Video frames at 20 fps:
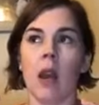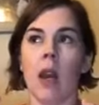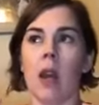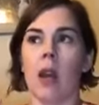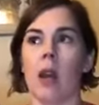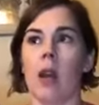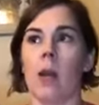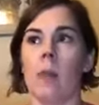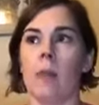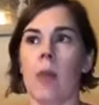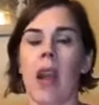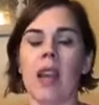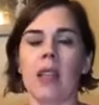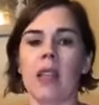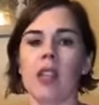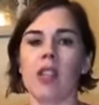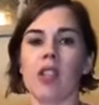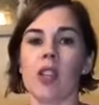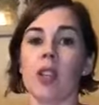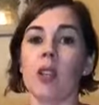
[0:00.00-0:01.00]
I
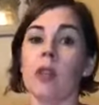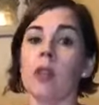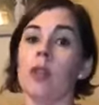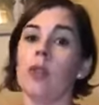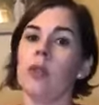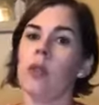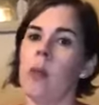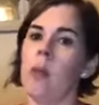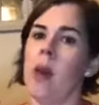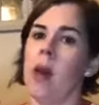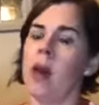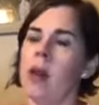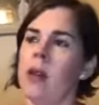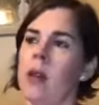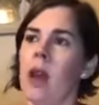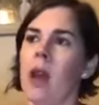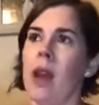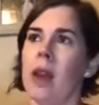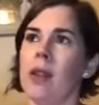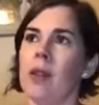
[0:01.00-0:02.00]
like to glue them
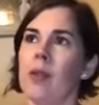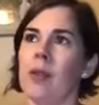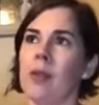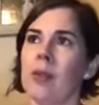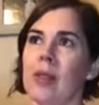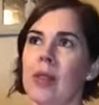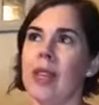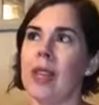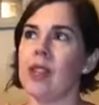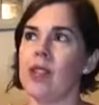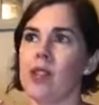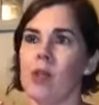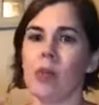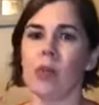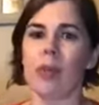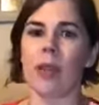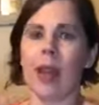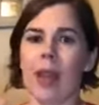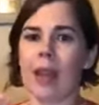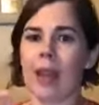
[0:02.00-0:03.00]
on. I don't like to
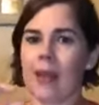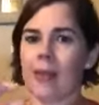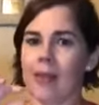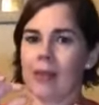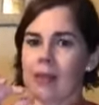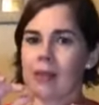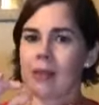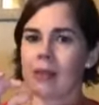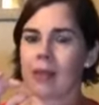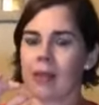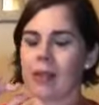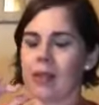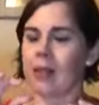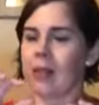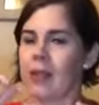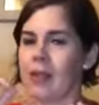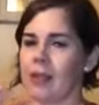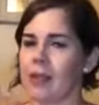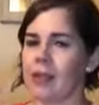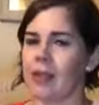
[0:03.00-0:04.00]
rely on the
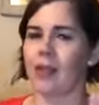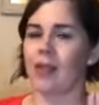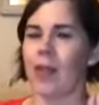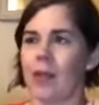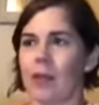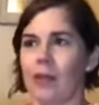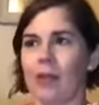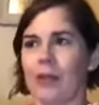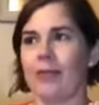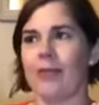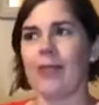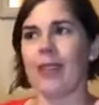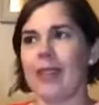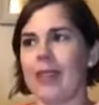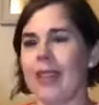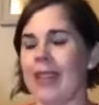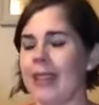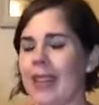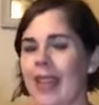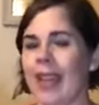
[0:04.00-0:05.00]
adhesive. I don't
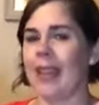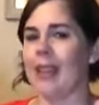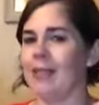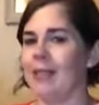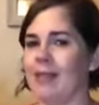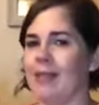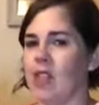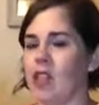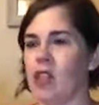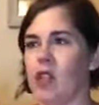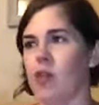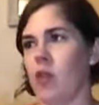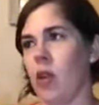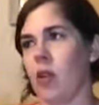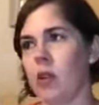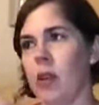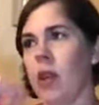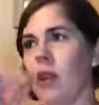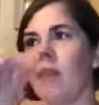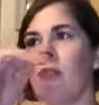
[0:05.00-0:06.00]
feel like that is
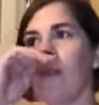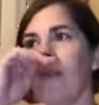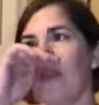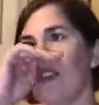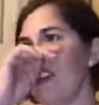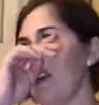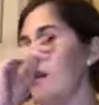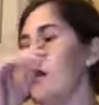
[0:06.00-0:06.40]
strong enough,